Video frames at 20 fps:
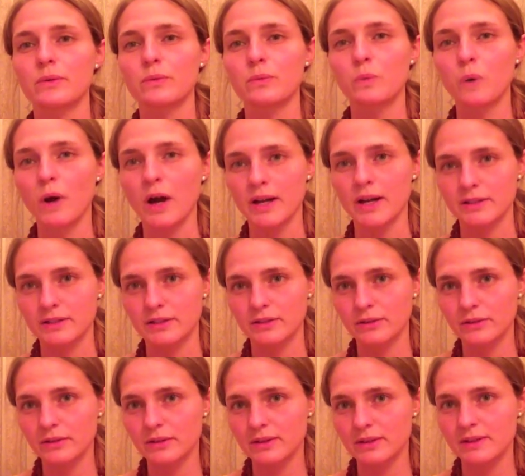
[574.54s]
want,
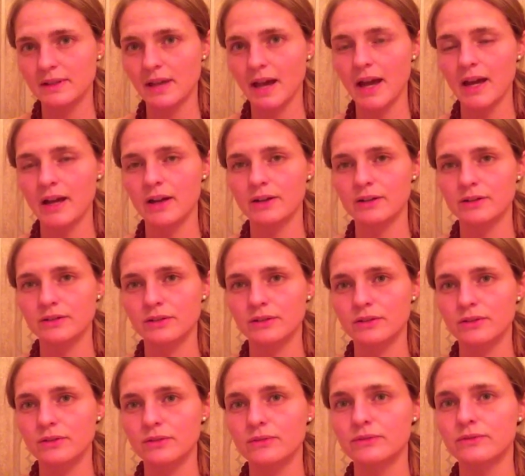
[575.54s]
no desire to
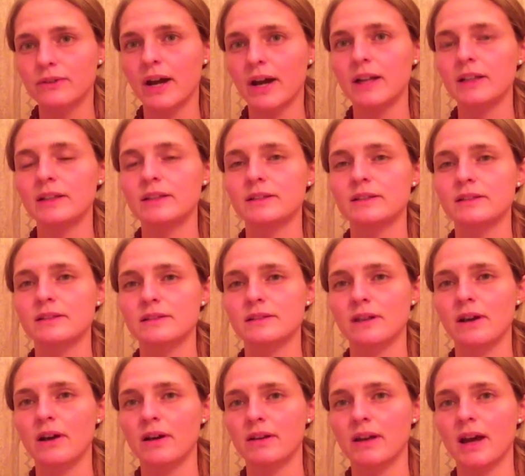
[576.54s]
do violence
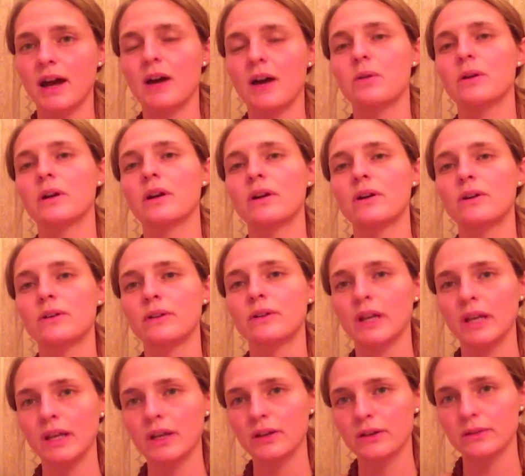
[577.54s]
on our own
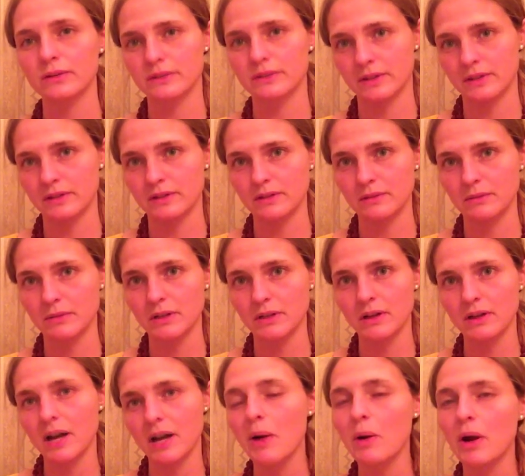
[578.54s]
ecosystem and
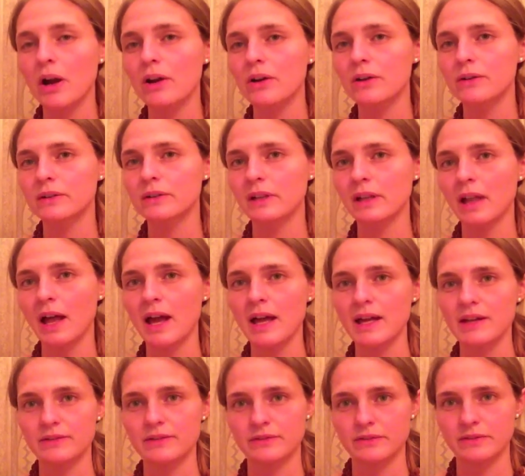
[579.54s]
on our own
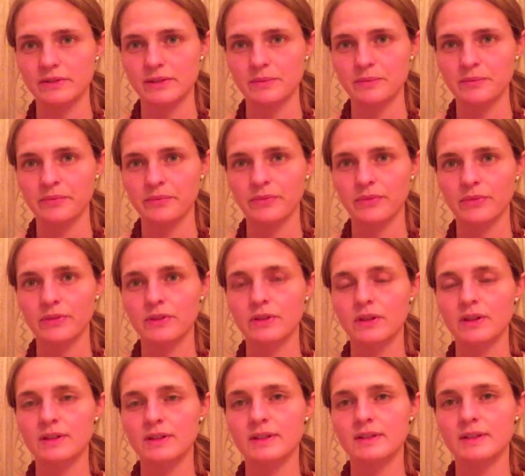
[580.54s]
life. So
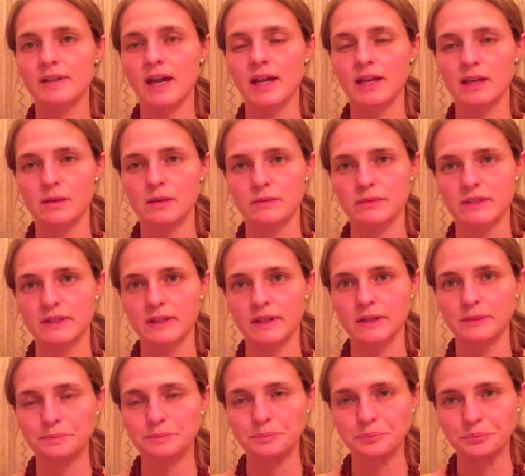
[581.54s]
this is
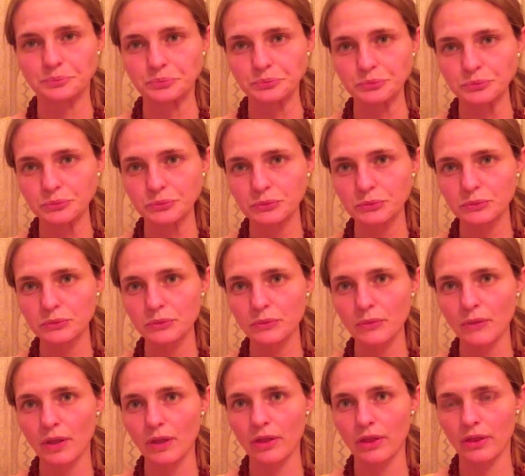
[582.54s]
ahimsa.
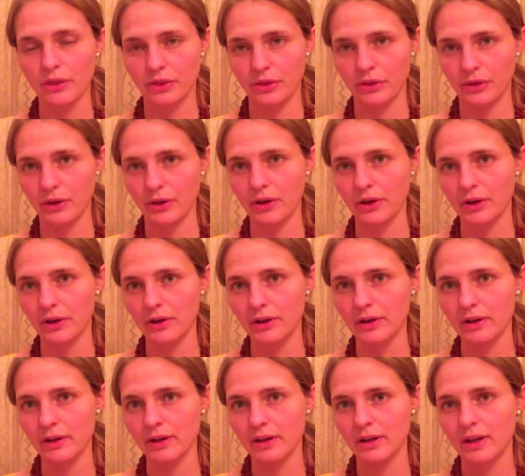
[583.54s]
The third
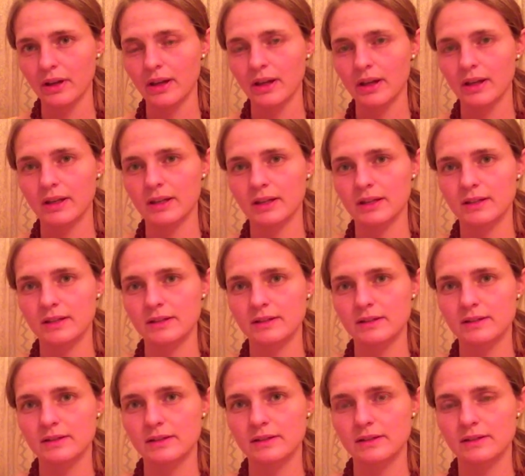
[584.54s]

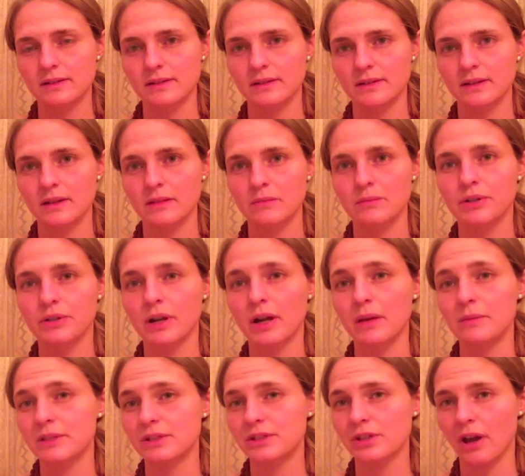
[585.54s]
is
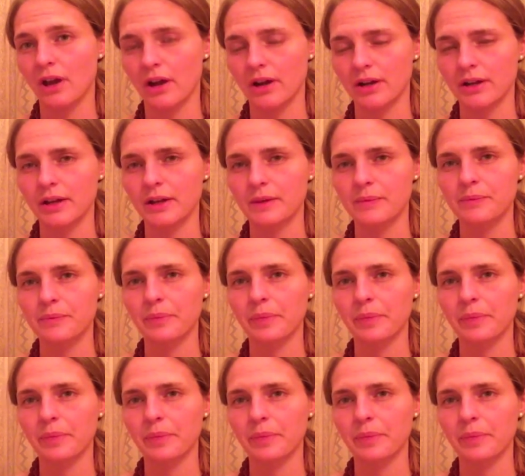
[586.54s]
brahmacharya.